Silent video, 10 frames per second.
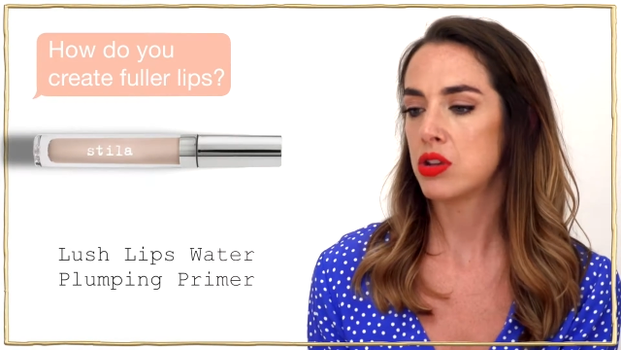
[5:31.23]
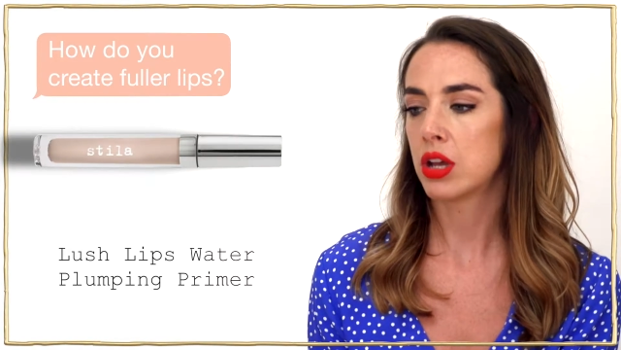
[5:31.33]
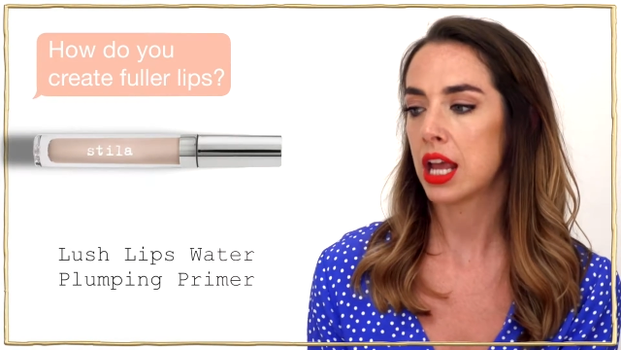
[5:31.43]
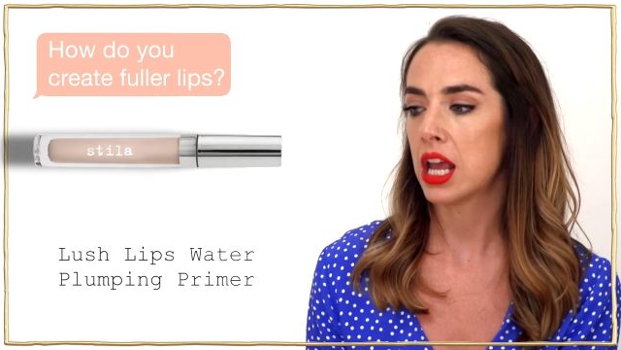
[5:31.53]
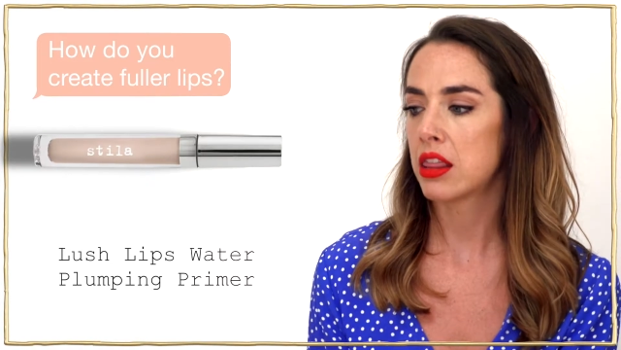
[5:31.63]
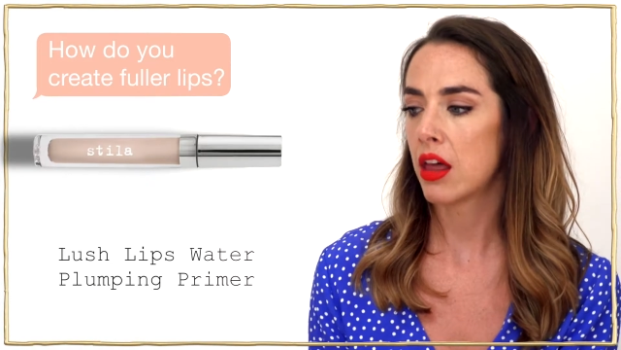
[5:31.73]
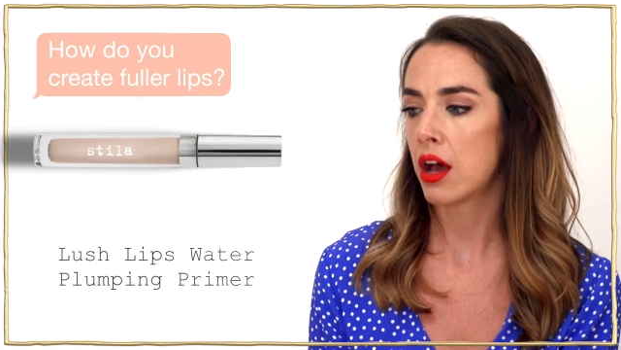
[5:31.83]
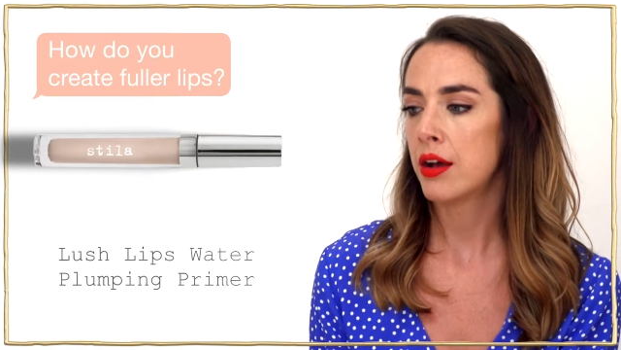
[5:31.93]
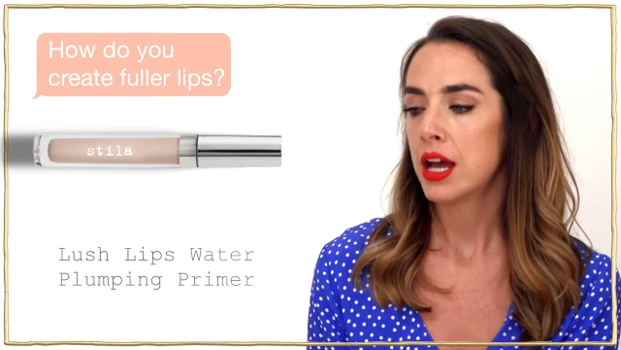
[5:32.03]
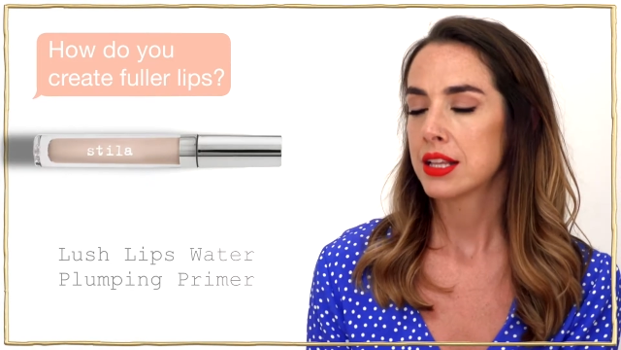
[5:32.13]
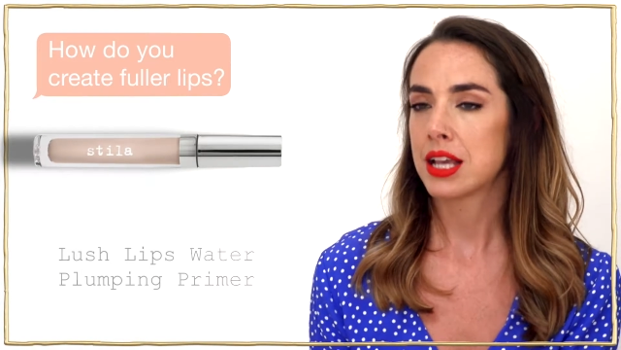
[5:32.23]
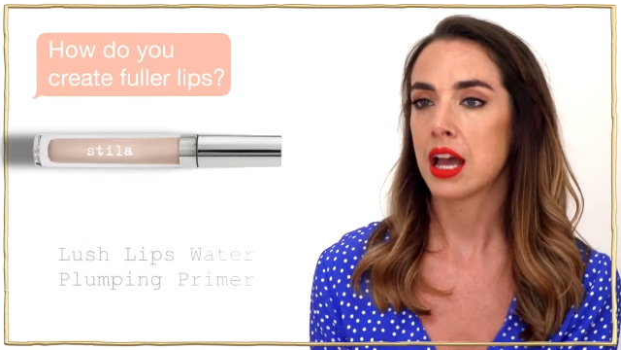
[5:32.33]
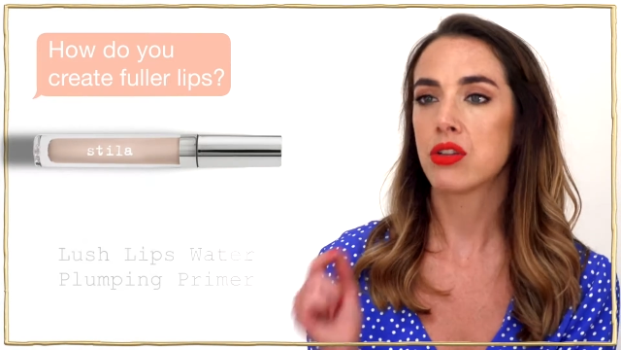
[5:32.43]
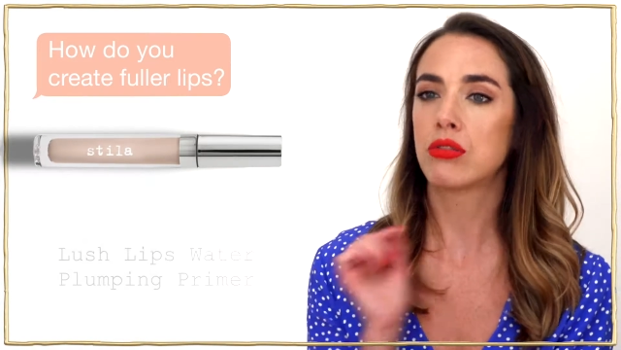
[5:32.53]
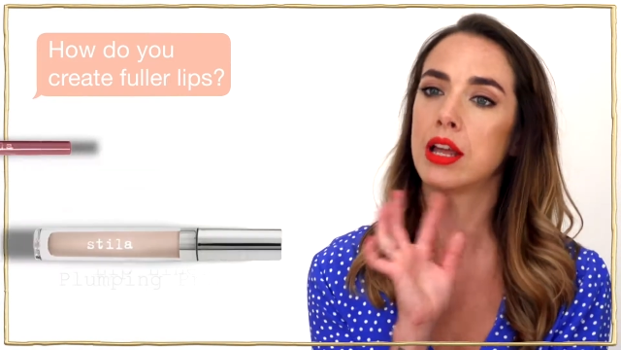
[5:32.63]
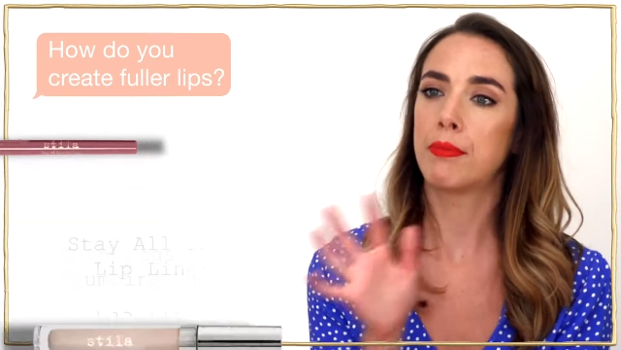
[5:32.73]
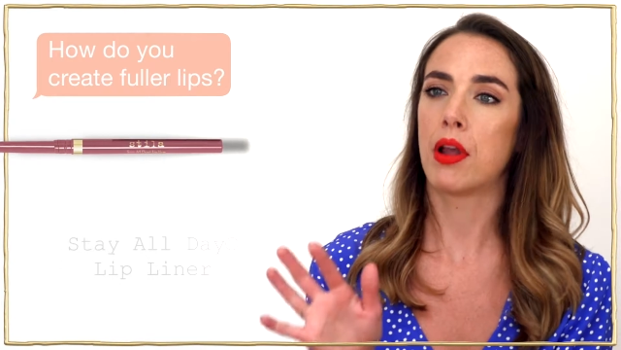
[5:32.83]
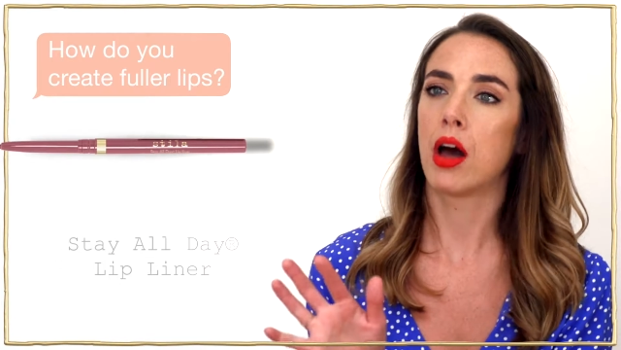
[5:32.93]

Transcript: you could either take your lip